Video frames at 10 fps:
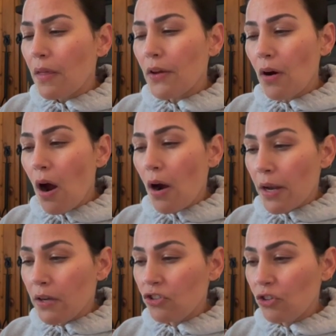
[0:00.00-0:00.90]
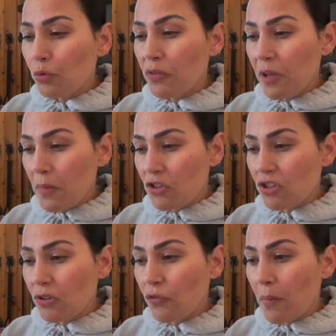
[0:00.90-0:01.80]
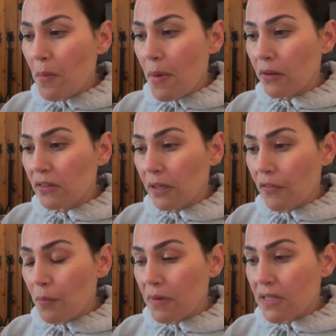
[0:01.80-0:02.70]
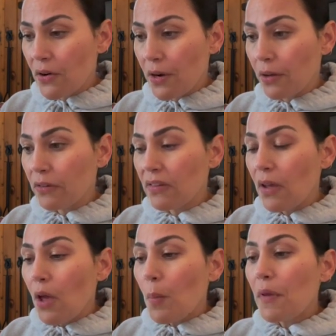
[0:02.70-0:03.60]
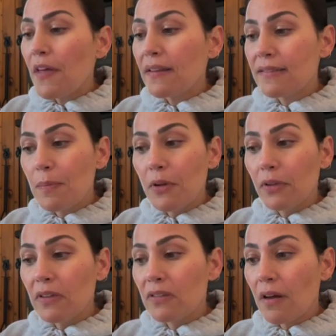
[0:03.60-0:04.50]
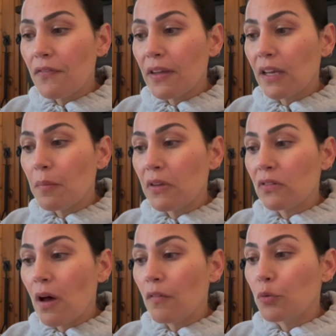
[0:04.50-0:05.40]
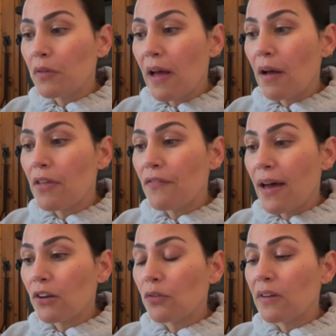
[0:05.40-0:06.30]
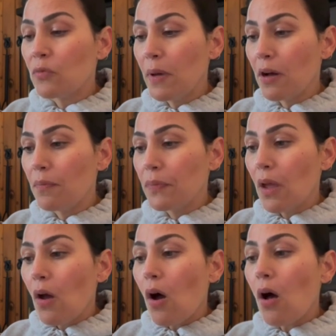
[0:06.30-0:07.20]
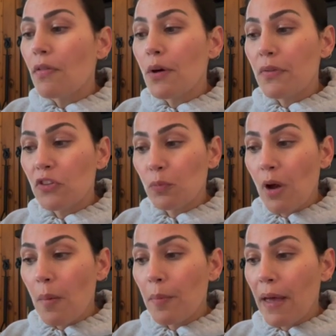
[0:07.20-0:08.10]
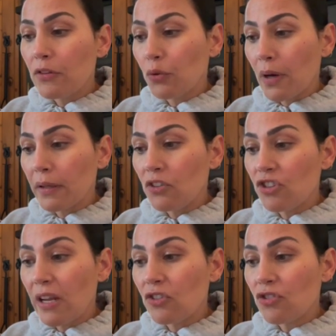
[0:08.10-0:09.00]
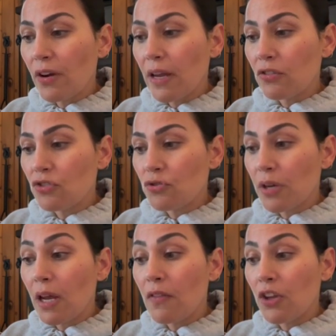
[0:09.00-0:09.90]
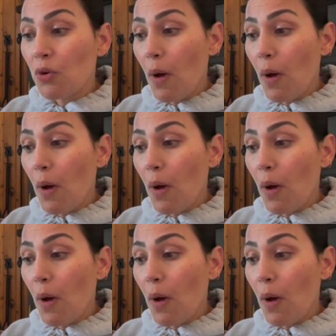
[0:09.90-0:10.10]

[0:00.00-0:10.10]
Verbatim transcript: There are issues with emissions from the melting of the materials, but that's typically stuff that can be solved with how the factory is built. Although this problem has greatly changed our industry in the